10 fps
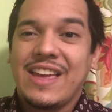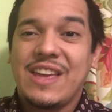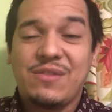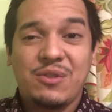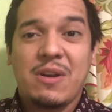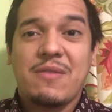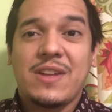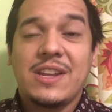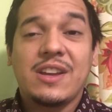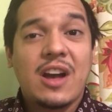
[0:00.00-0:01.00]
If you have
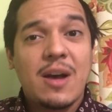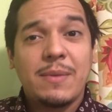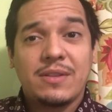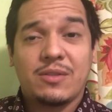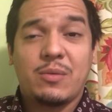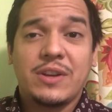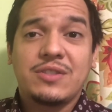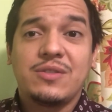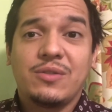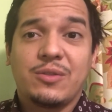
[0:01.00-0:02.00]
any comments,
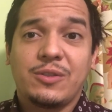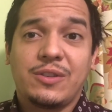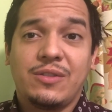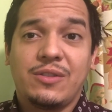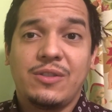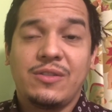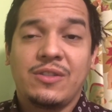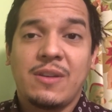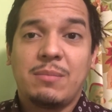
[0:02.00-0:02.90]
questions, or concerns,